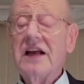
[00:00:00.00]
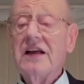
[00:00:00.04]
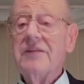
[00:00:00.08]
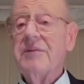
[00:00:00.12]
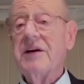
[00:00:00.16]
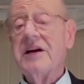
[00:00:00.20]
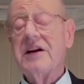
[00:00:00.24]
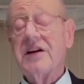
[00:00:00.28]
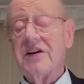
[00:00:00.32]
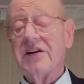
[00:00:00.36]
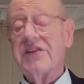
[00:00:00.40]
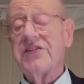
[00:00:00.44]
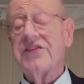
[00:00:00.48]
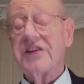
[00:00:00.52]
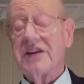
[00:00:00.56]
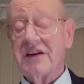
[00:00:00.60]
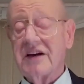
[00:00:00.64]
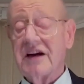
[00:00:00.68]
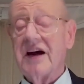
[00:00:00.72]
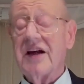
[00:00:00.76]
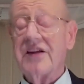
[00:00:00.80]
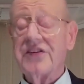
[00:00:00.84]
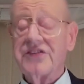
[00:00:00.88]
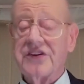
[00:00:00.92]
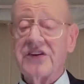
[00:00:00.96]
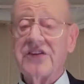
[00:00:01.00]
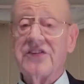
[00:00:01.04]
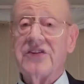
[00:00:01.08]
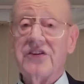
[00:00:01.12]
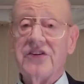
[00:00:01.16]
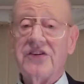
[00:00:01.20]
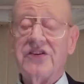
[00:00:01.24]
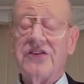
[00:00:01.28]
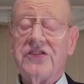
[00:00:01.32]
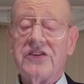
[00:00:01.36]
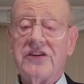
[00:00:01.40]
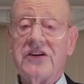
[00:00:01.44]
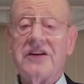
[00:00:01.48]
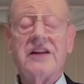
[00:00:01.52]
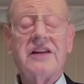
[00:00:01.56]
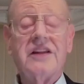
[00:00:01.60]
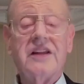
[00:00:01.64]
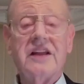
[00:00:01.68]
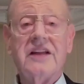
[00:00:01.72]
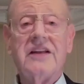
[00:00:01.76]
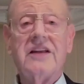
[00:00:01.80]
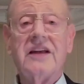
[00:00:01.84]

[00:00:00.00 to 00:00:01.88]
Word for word: because the Constitution and the